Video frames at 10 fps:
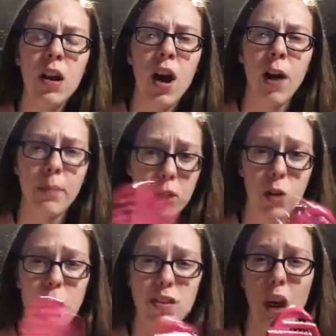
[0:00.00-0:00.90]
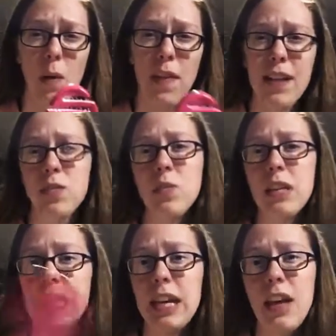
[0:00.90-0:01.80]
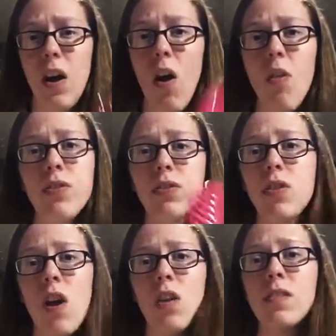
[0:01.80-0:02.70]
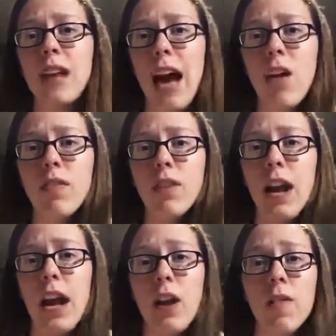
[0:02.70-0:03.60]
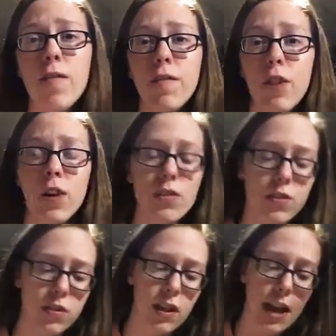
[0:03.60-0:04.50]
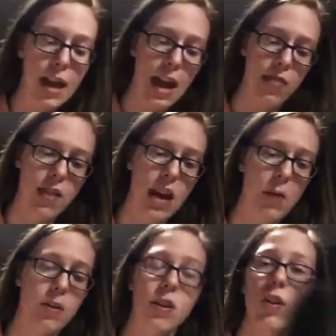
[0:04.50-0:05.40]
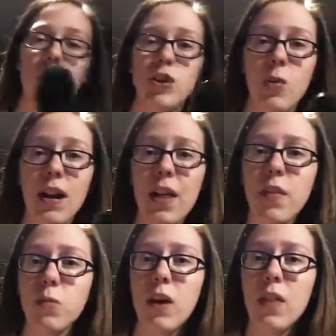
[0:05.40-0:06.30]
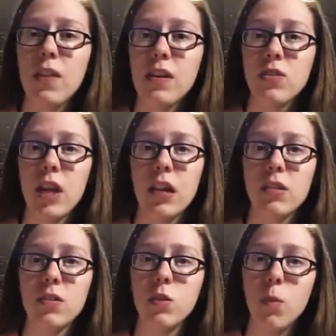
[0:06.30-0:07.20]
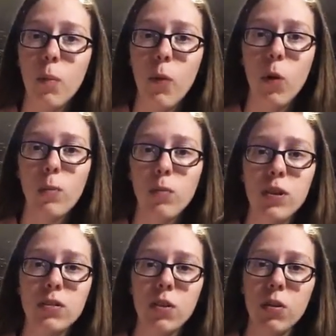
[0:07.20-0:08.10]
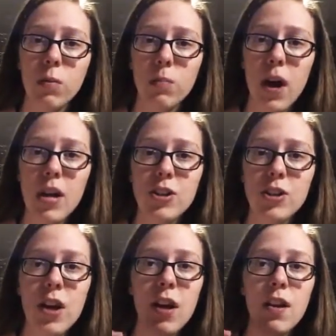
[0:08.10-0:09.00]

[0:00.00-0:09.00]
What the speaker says: You're gonna want to start with that so you can get all the snarls out of your hair first. And then I would encourage you, I got this one at the exchange. This is a boar bristle brush.